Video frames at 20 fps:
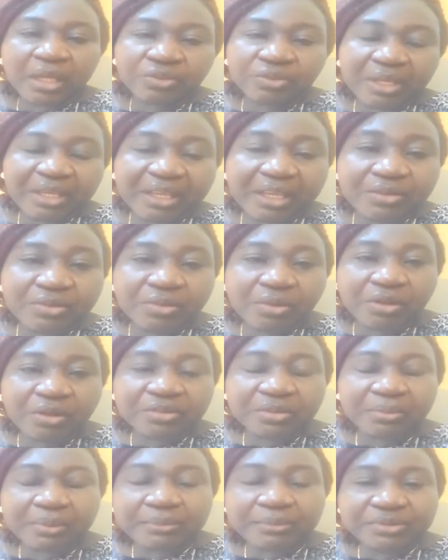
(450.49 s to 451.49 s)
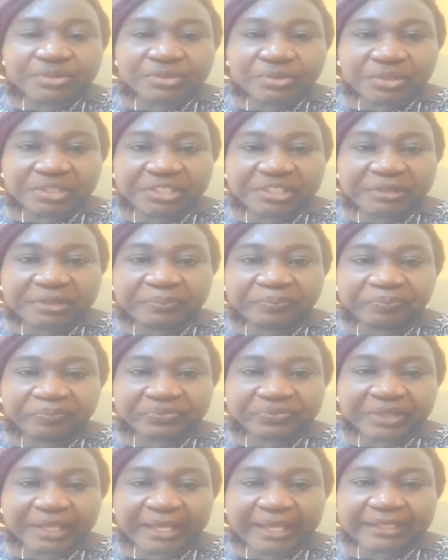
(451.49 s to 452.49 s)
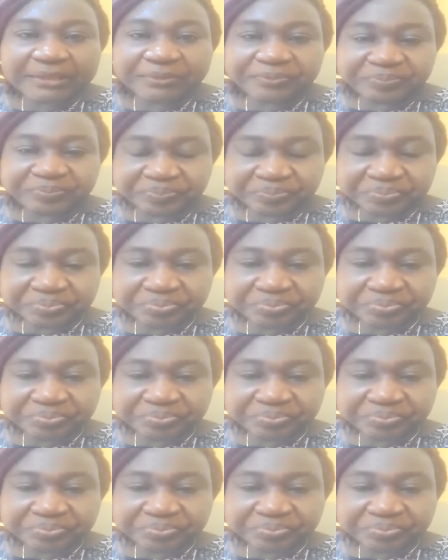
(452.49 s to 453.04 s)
So I get to customer way and